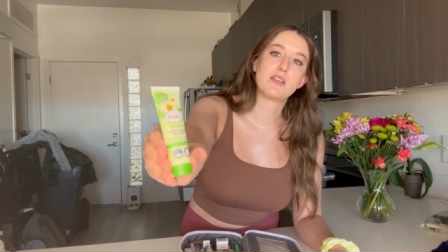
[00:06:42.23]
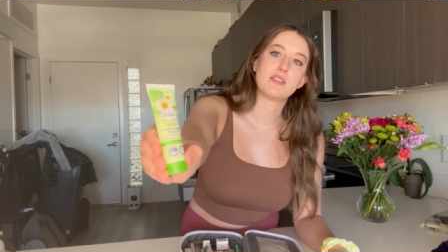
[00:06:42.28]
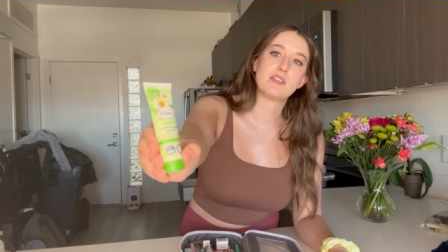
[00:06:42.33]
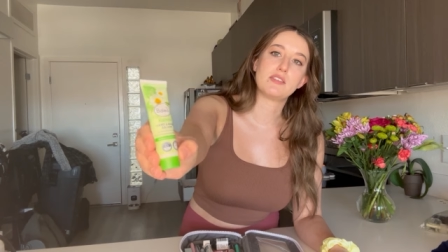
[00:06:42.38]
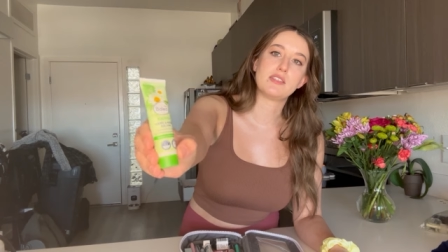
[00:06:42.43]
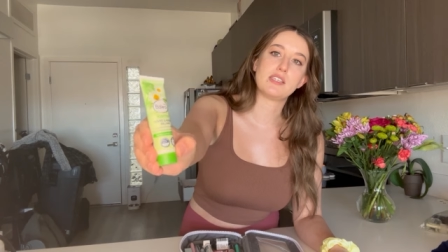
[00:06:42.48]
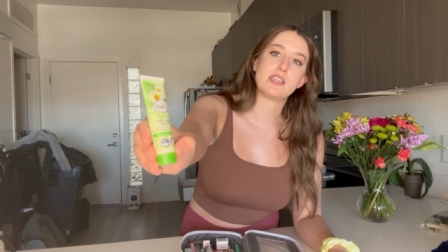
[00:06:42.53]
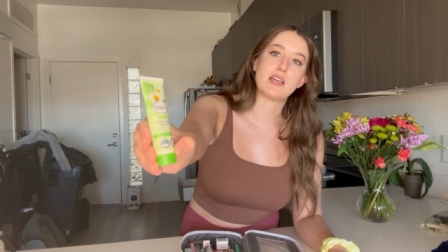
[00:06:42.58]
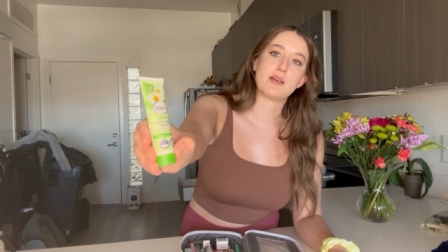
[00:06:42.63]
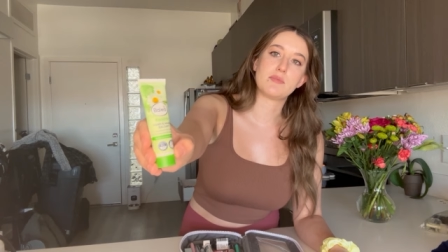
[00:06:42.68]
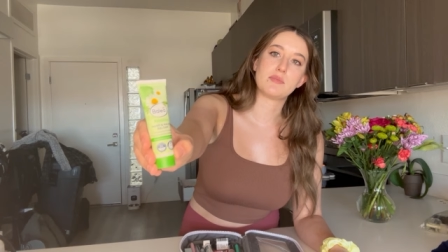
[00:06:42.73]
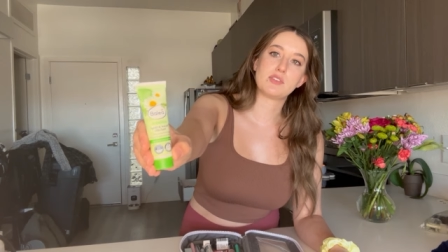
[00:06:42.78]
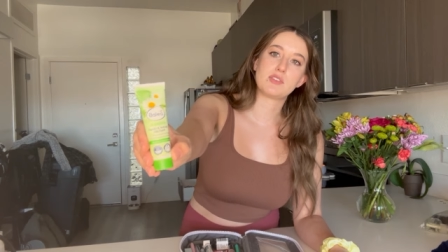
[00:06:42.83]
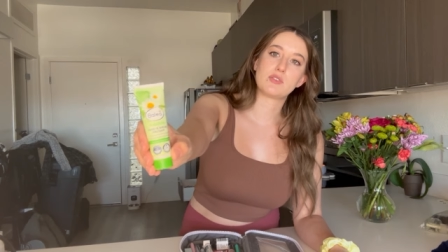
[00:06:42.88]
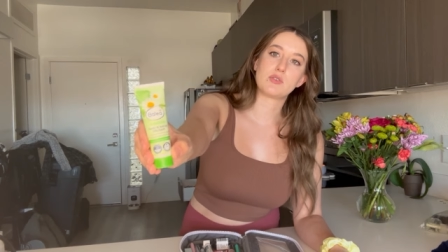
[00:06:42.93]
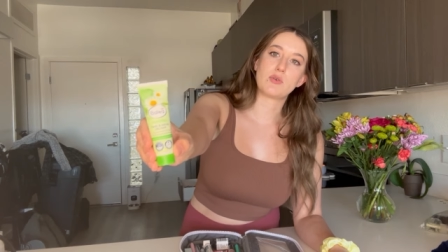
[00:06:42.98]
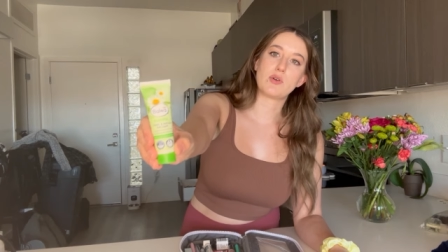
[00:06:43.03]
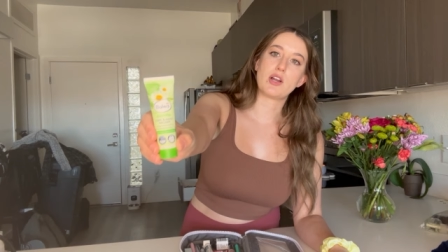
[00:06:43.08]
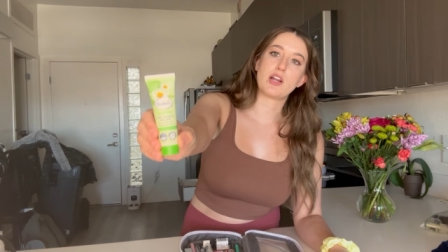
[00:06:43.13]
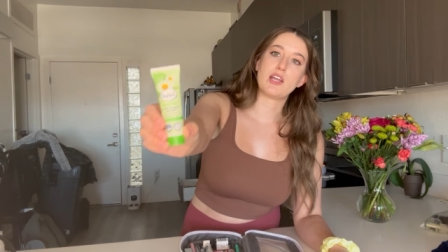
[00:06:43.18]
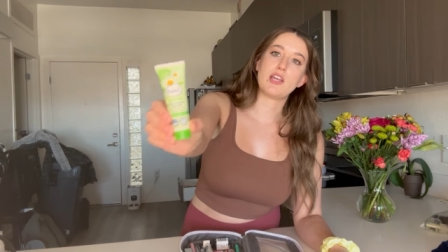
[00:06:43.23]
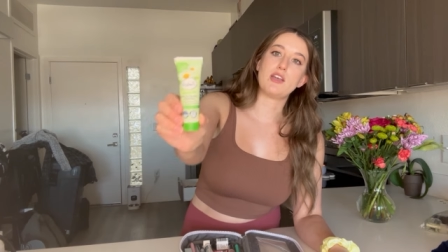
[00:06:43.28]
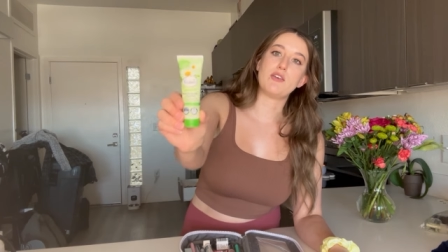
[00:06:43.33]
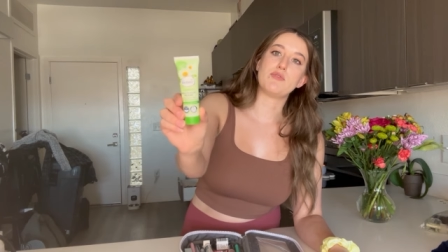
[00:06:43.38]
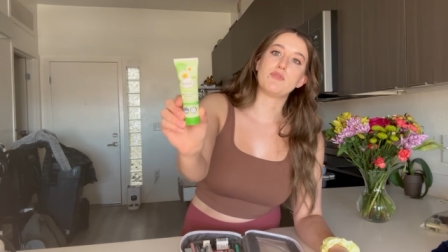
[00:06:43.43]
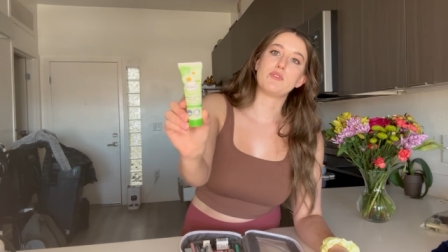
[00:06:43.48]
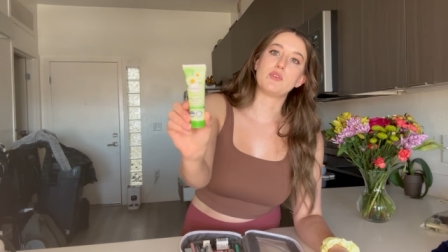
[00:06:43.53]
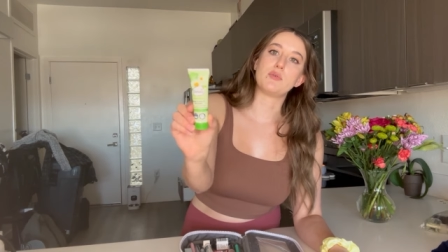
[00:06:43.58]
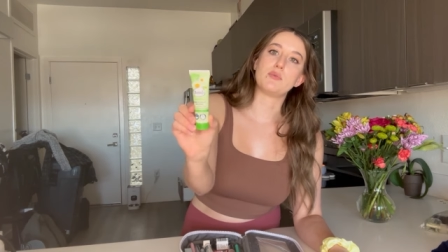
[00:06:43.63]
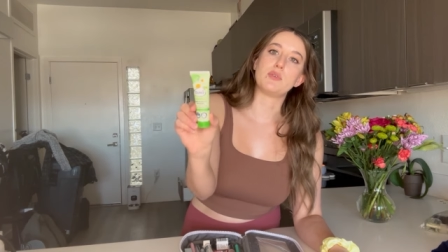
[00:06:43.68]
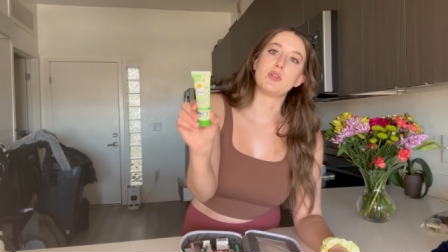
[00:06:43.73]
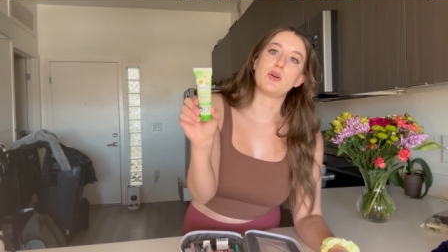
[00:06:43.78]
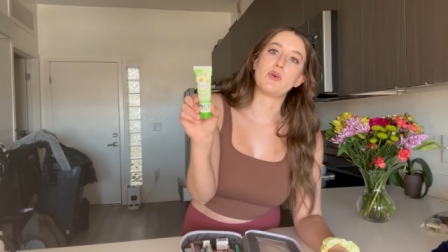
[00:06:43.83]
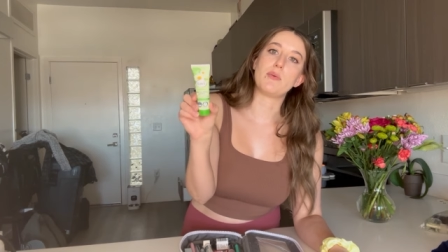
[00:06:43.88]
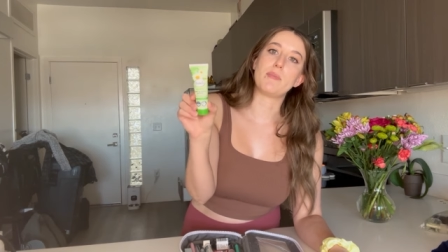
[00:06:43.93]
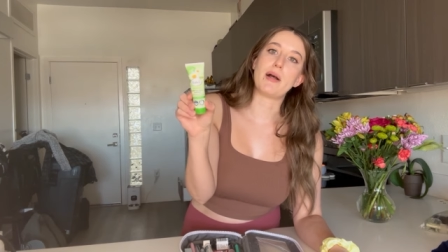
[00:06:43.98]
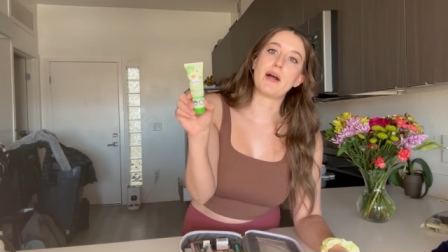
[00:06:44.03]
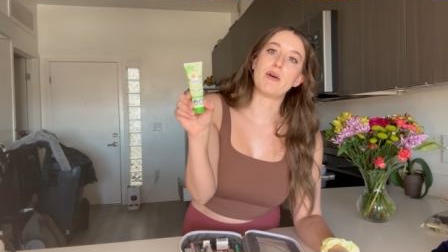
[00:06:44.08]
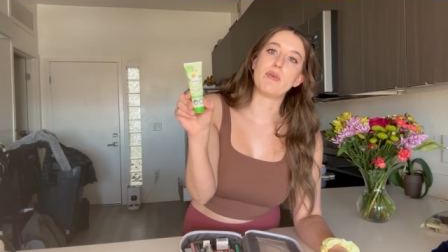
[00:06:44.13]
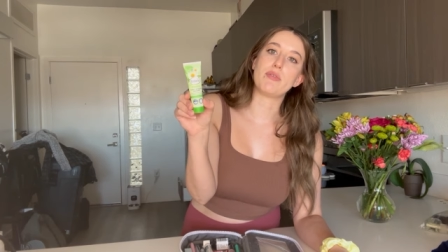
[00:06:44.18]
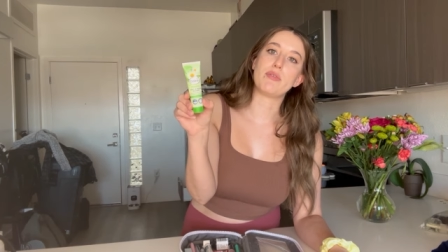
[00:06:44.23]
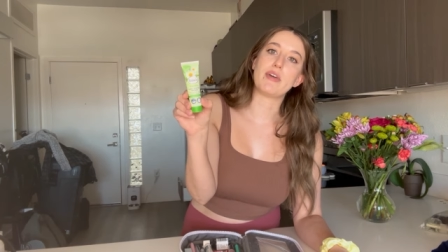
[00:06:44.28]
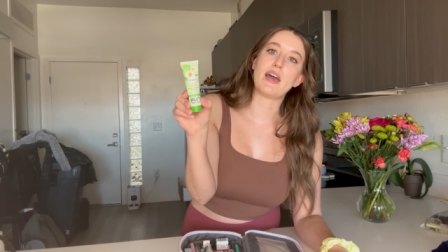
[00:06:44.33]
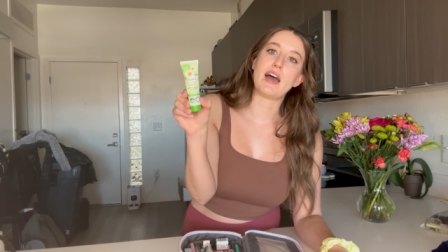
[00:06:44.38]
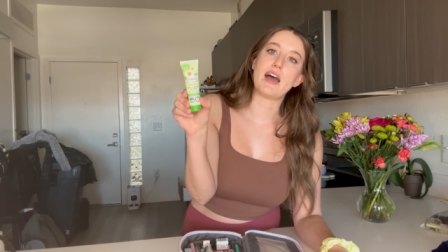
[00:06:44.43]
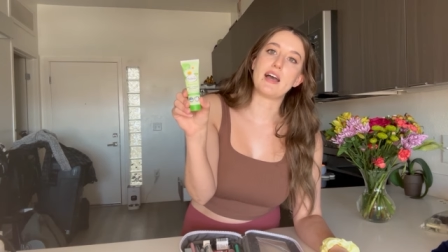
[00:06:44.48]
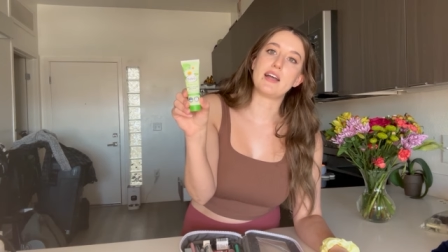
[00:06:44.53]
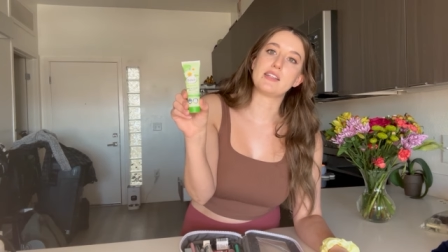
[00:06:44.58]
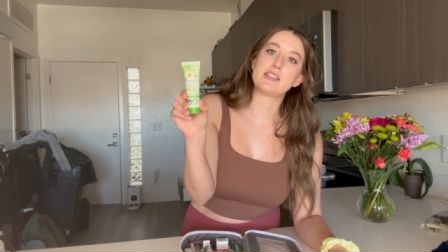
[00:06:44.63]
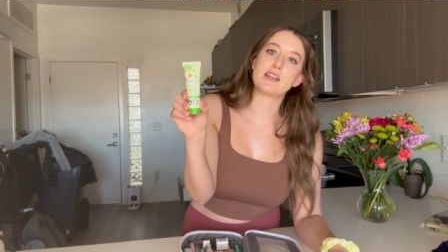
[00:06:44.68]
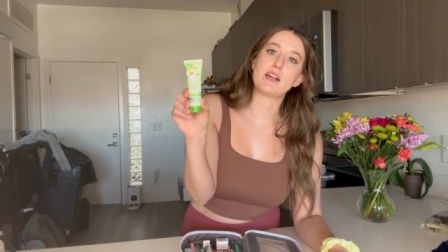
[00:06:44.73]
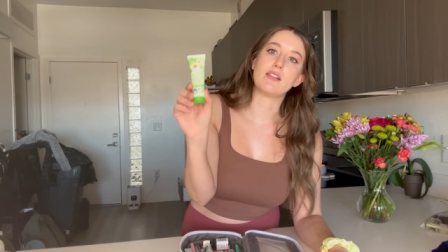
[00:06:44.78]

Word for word: the DM store, if you know about that.